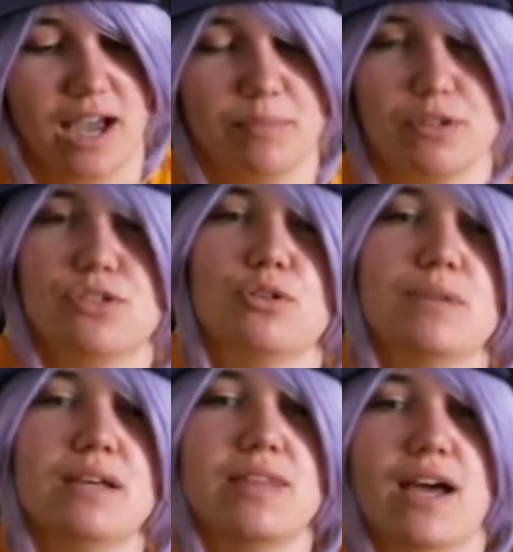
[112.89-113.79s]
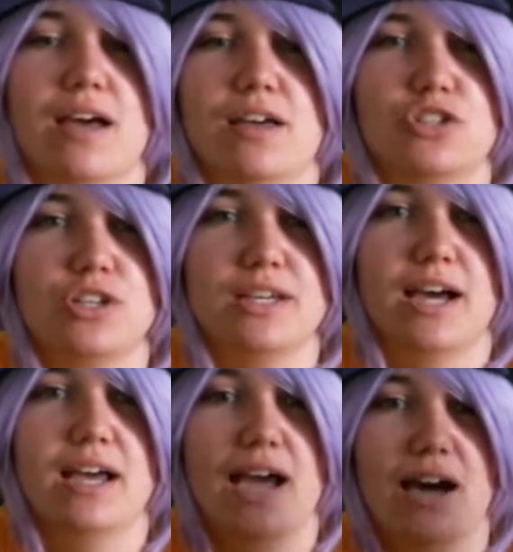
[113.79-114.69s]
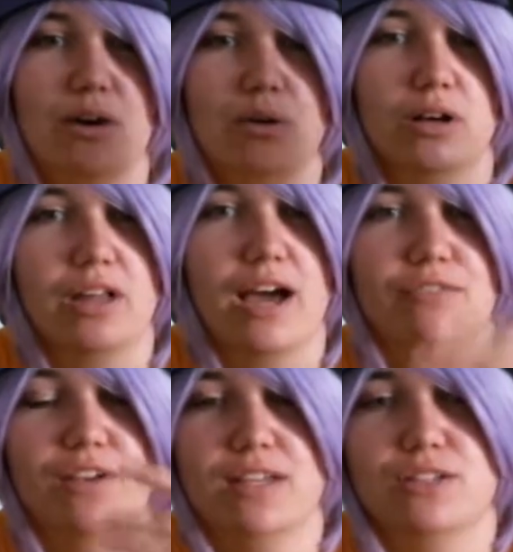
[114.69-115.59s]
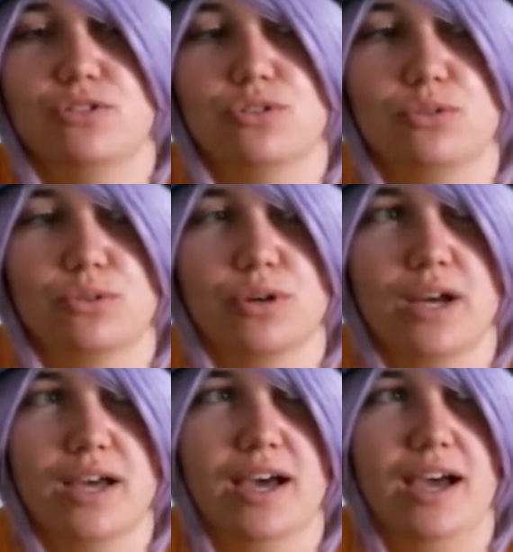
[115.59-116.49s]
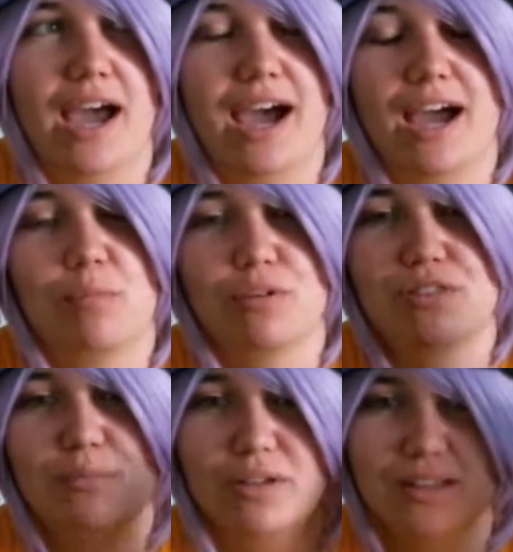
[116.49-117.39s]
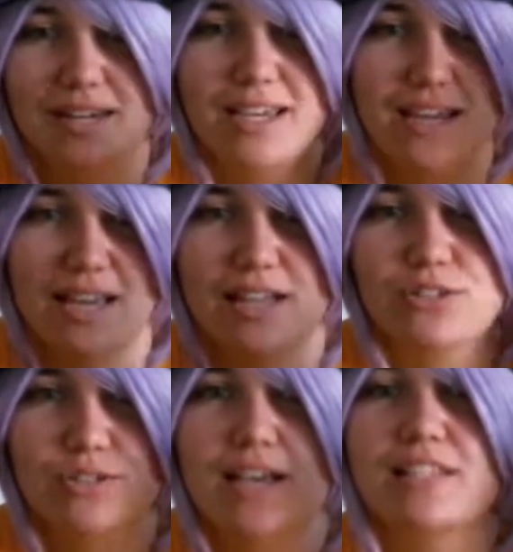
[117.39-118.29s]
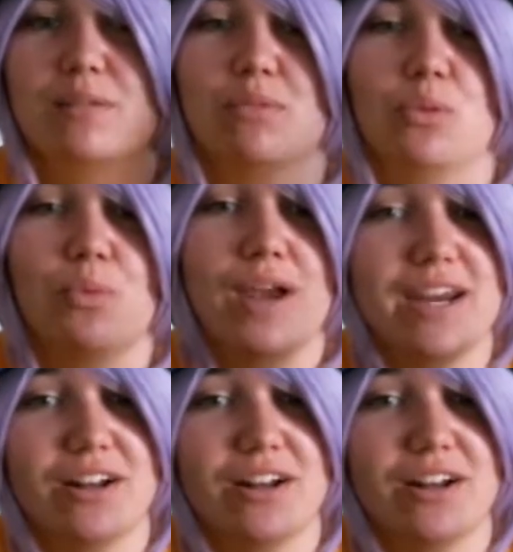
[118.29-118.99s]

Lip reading: I'm assuming that she cut out a lot of it to add breathability, to take some of the weight